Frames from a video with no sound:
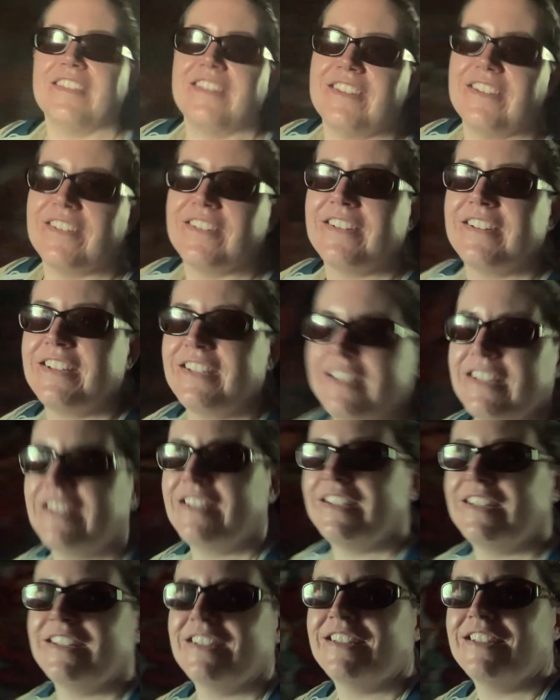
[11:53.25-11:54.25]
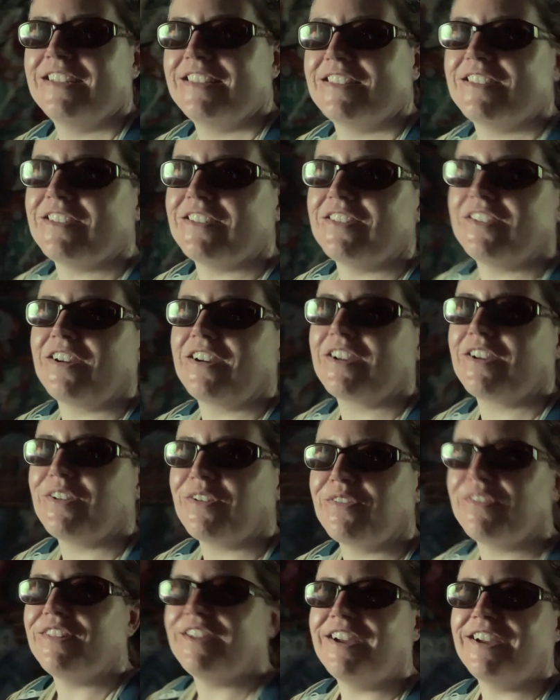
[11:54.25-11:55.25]
too. It's a little darker
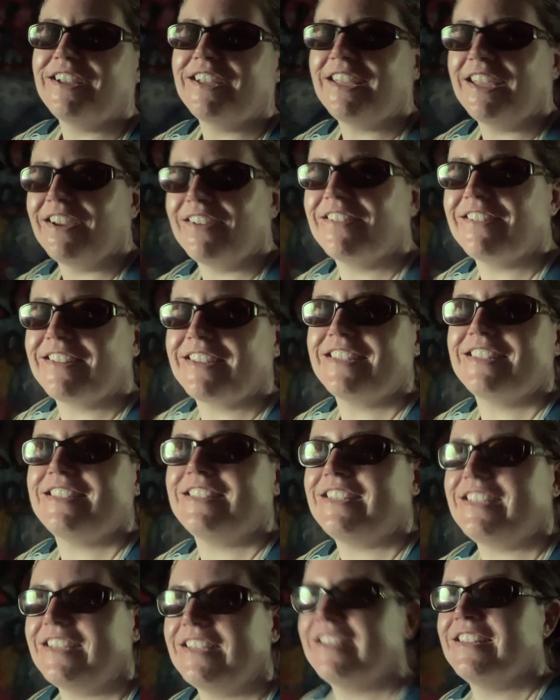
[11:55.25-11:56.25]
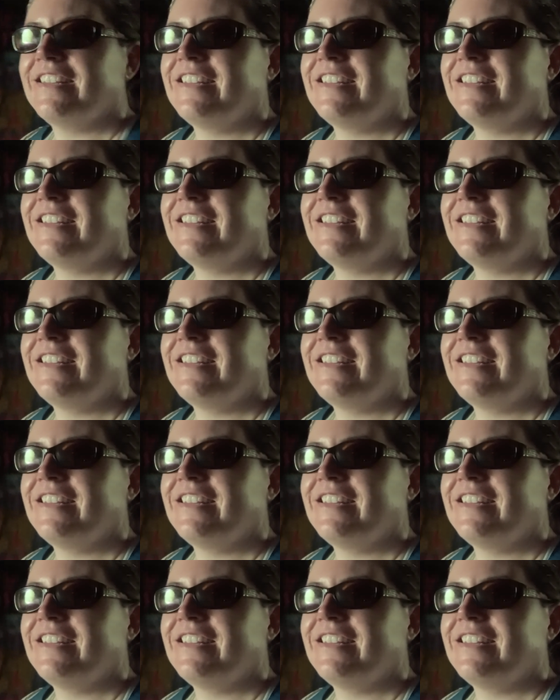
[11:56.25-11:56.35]
over there, you can't really see.